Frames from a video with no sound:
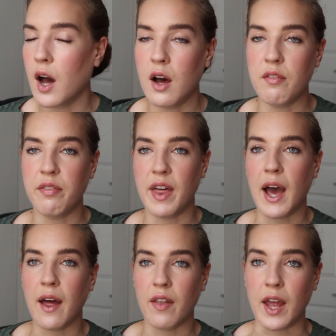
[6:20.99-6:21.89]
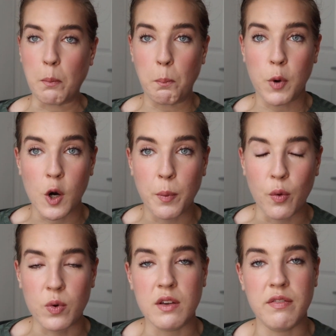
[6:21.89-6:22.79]
of that like
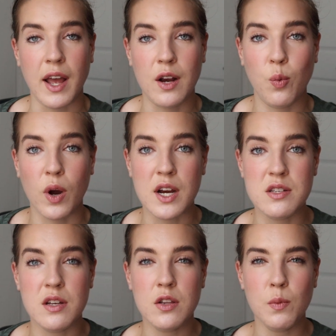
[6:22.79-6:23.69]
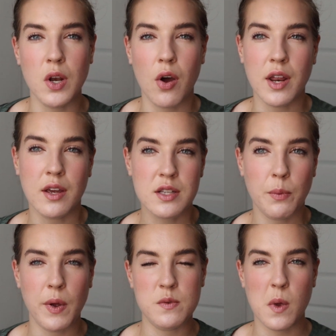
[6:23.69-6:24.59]
purple reflect, whereas Illuminati can
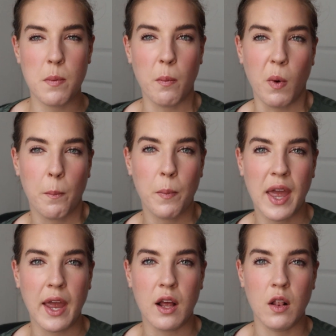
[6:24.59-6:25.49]
sometimes be a bit more pink,